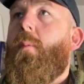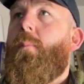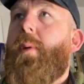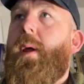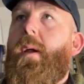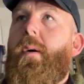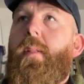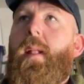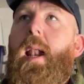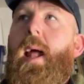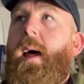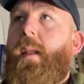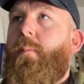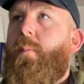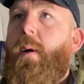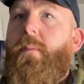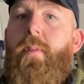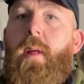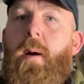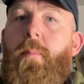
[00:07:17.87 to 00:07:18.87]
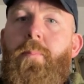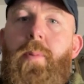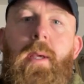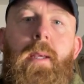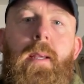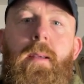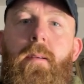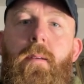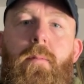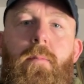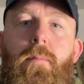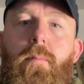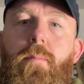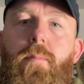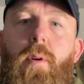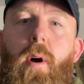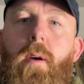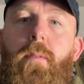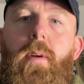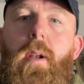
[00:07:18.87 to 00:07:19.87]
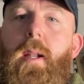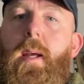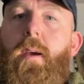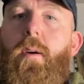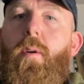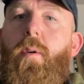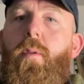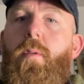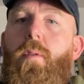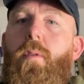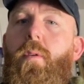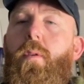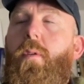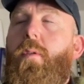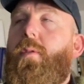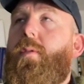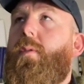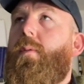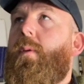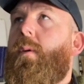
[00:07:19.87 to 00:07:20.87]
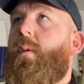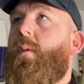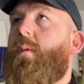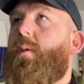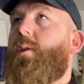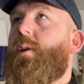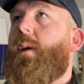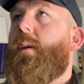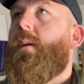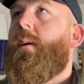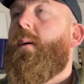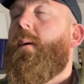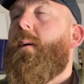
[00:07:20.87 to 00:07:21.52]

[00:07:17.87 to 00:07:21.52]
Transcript: the land, whether that be privately or through an auction.